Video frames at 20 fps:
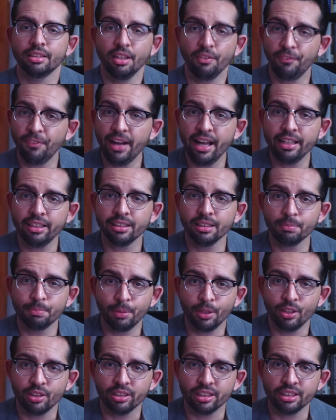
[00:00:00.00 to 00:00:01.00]
The final
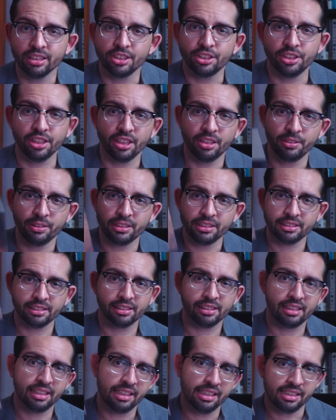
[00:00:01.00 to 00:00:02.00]
book in the
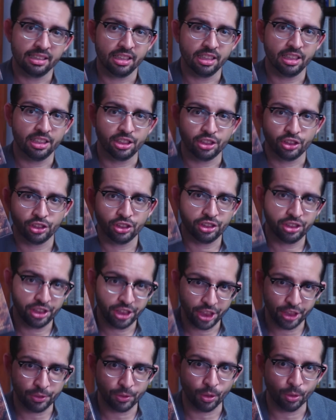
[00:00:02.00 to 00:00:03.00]
series, it's
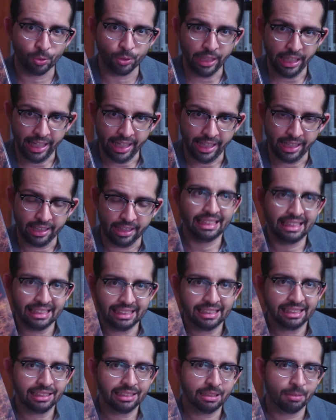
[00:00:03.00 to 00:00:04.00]
Zero Day.
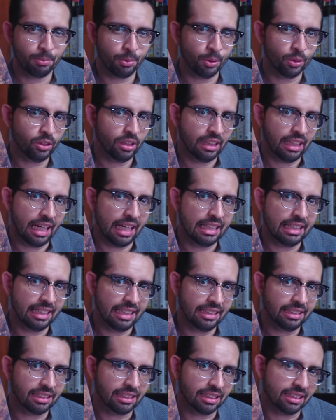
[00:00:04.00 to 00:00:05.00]
This is the book that I
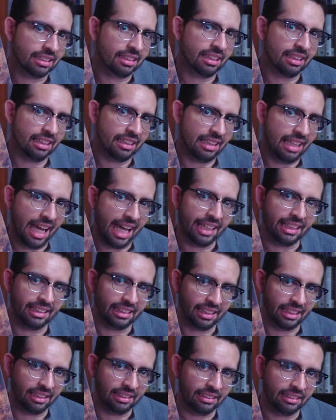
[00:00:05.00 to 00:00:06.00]
least
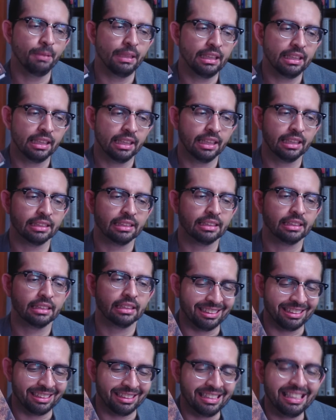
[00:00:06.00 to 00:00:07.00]
liked, because
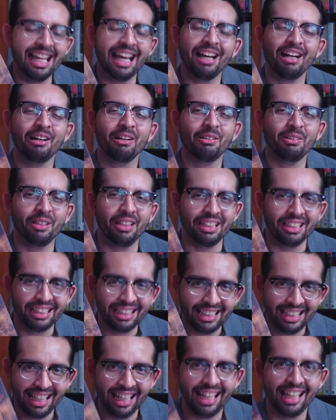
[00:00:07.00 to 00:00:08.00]
now
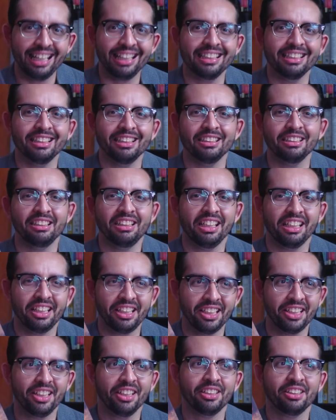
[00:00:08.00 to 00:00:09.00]
again the
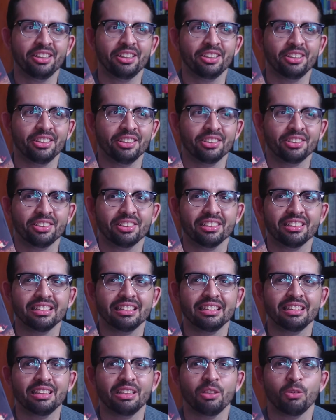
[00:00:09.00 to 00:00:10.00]
characters
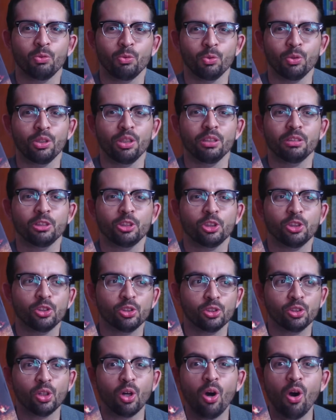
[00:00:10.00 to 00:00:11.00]
were
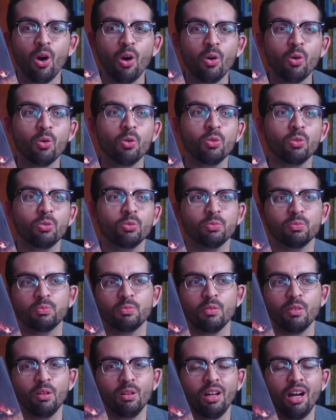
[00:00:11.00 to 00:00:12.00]
so
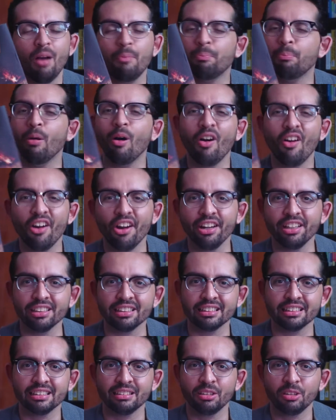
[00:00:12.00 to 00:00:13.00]

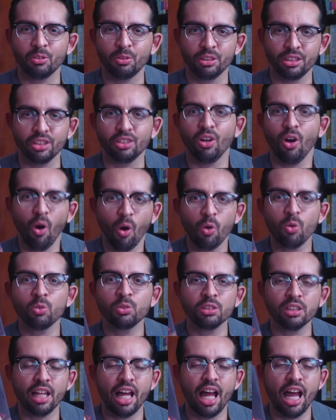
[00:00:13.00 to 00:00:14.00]
apart with their
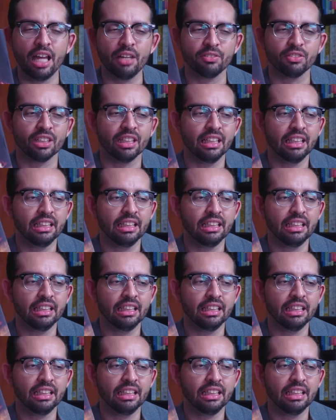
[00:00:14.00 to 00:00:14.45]
own lives